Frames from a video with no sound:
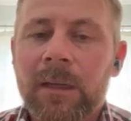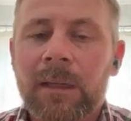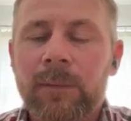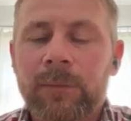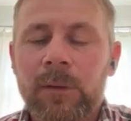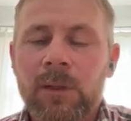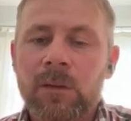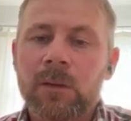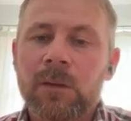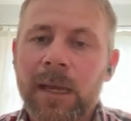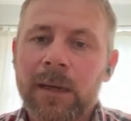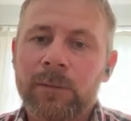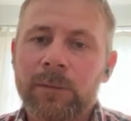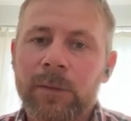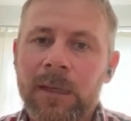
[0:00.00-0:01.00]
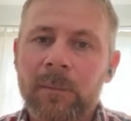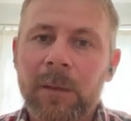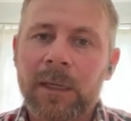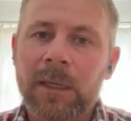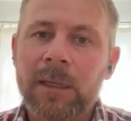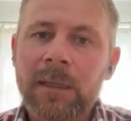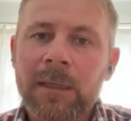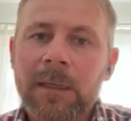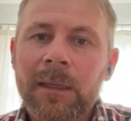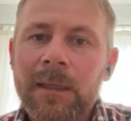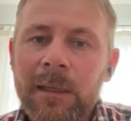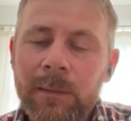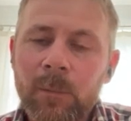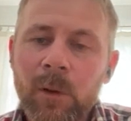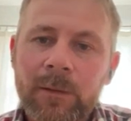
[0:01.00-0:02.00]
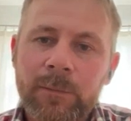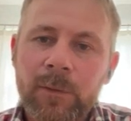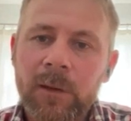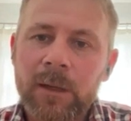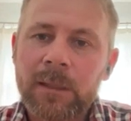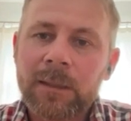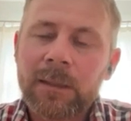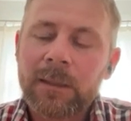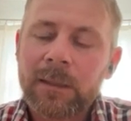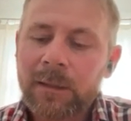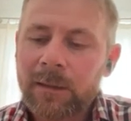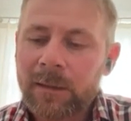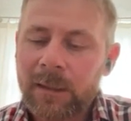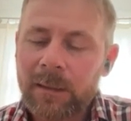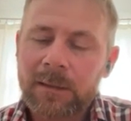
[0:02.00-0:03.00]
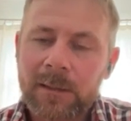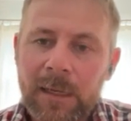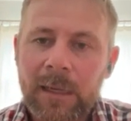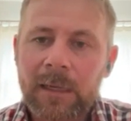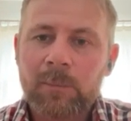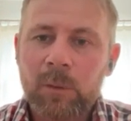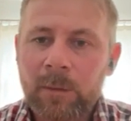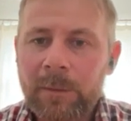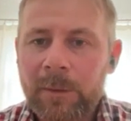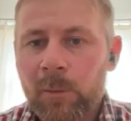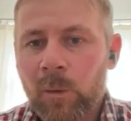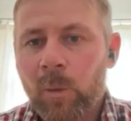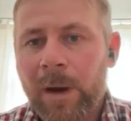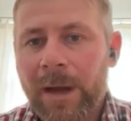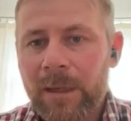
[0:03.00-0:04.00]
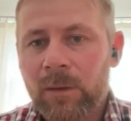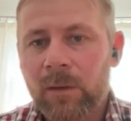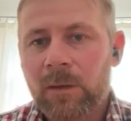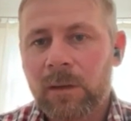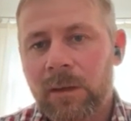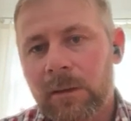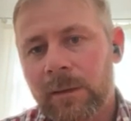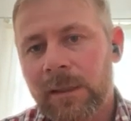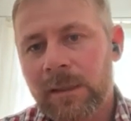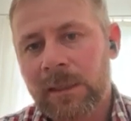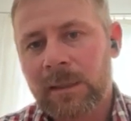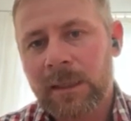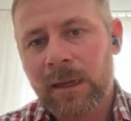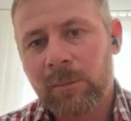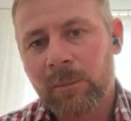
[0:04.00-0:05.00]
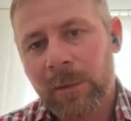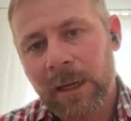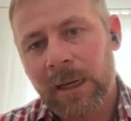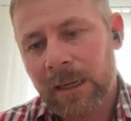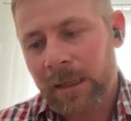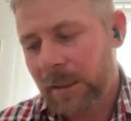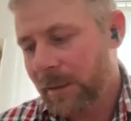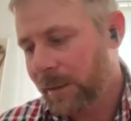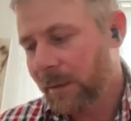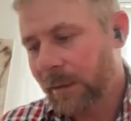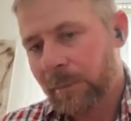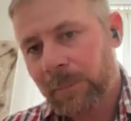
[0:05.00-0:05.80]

And if you do that a fair bit, you might find then start to put a bit more weight on her as she's going past,